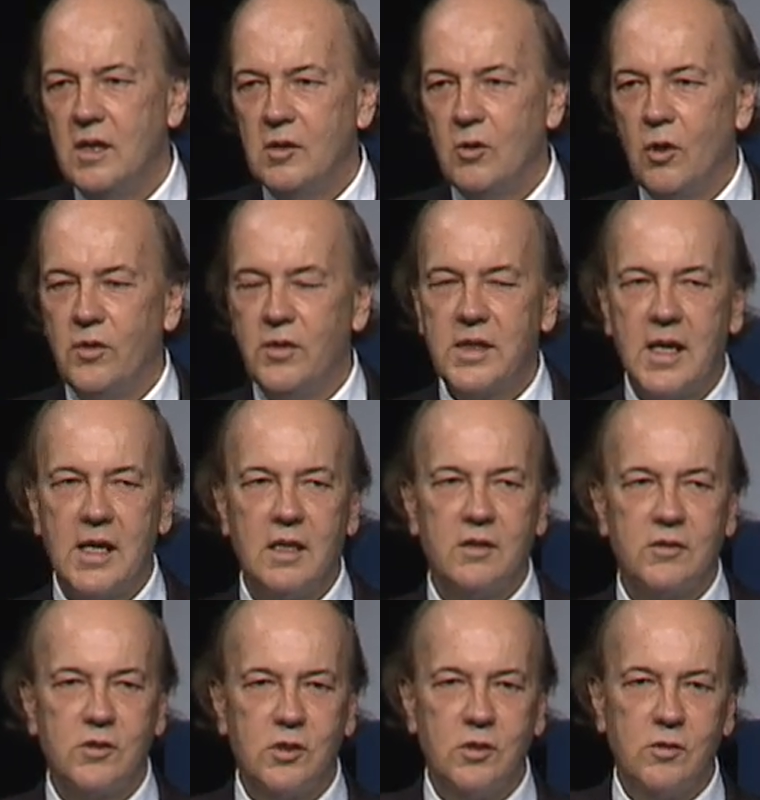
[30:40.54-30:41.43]
all the
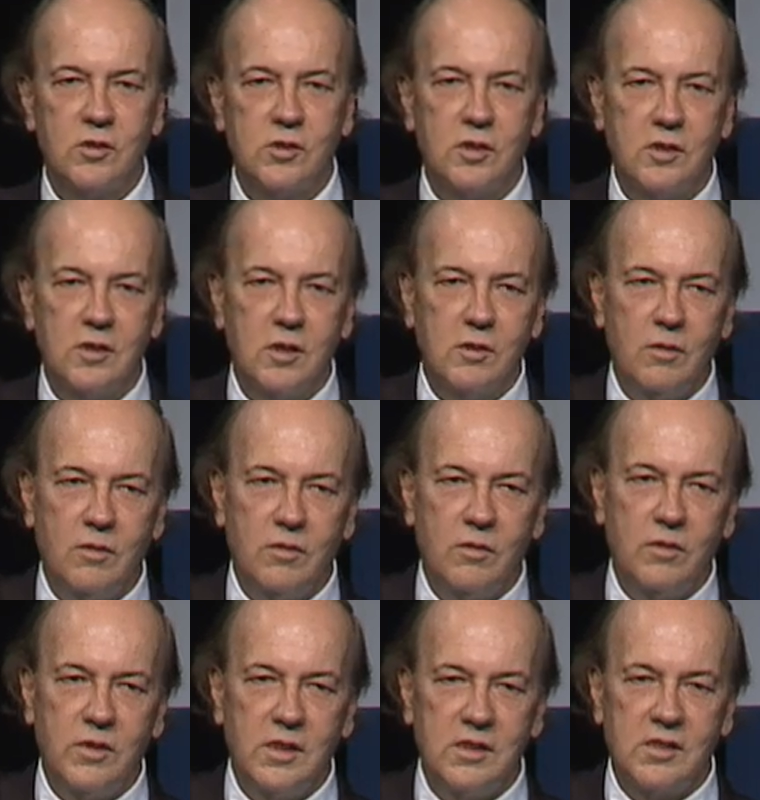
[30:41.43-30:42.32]
analysts are used to,
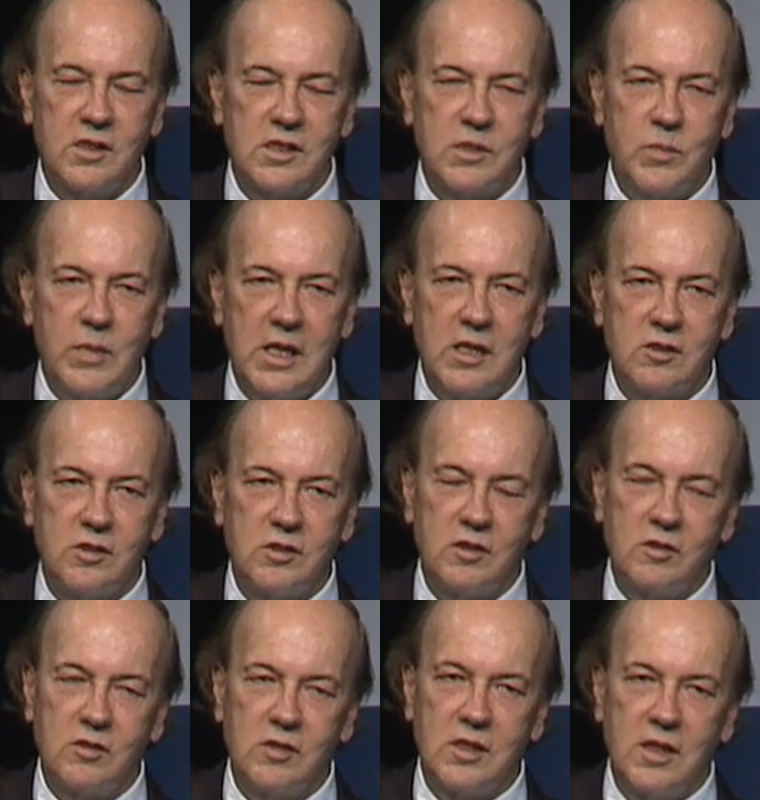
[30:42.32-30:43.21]
these expansions.